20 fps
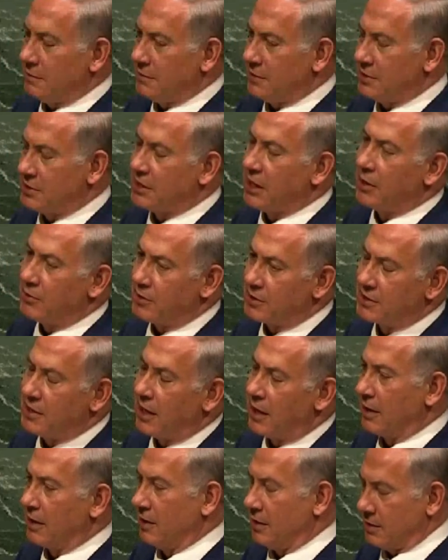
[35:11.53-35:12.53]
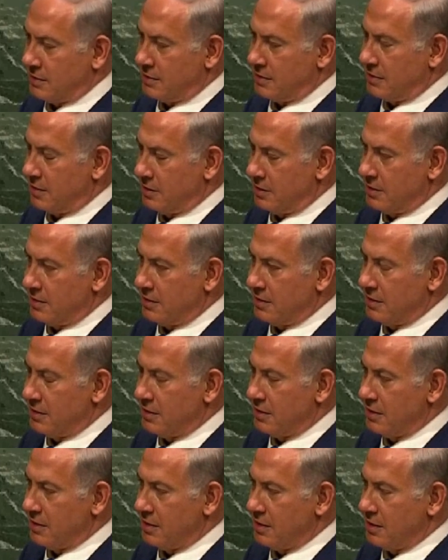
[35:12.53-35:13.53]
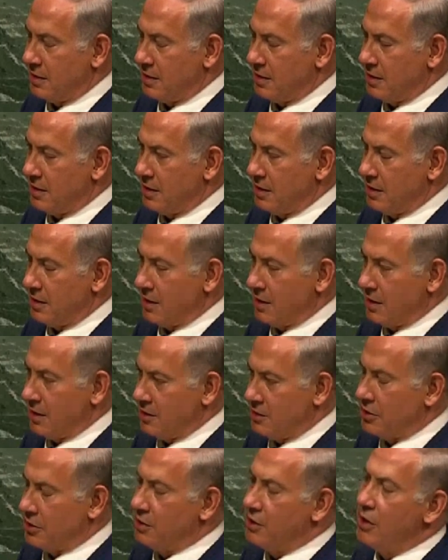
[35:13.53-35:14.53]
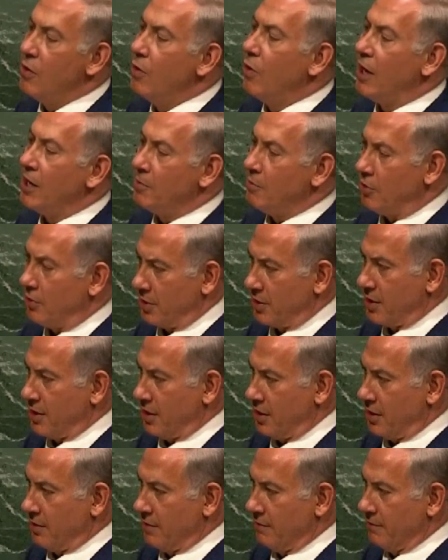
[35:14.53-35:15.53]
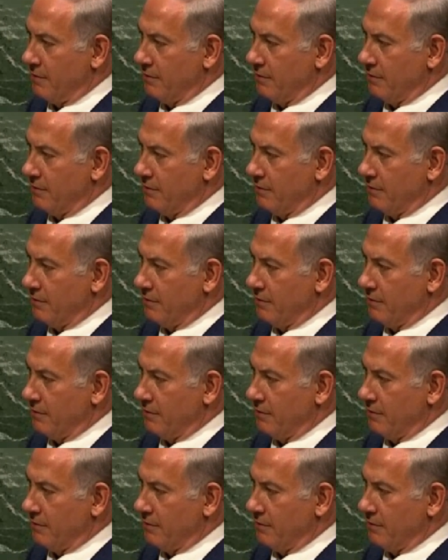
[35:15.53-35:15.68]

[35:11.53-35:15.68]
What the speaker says: distinguished delegates should do one more thing.